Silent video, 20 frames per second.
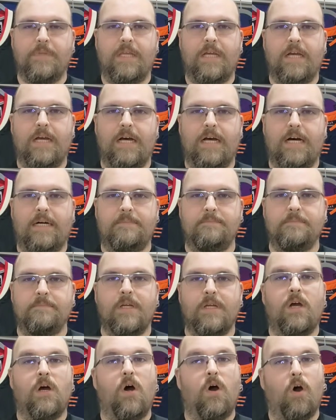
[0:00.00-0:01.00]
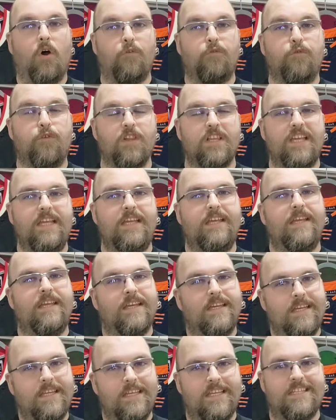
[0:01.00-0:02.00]
Um, hopefully
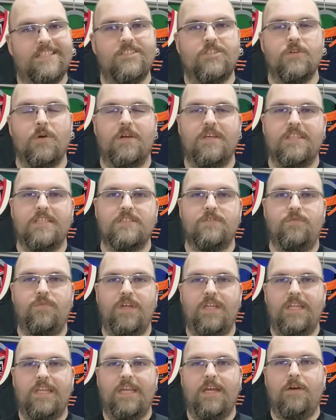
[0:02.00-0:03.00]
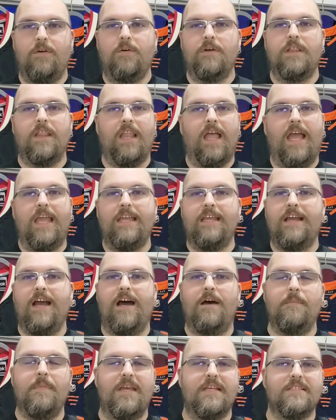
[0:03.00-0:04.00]
you enjoy this video, like,
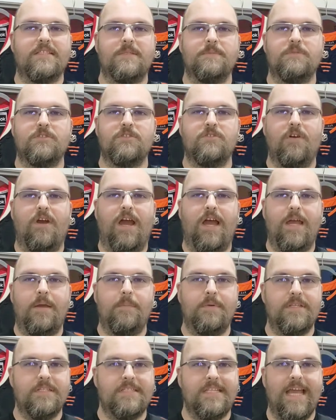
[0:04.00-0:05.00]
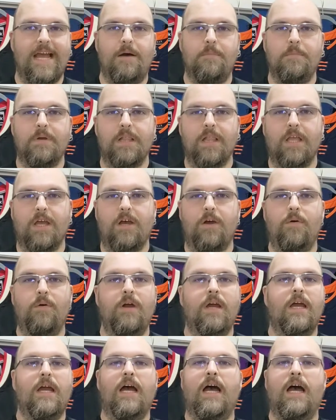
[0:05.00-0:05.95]
comment, subscribe down below.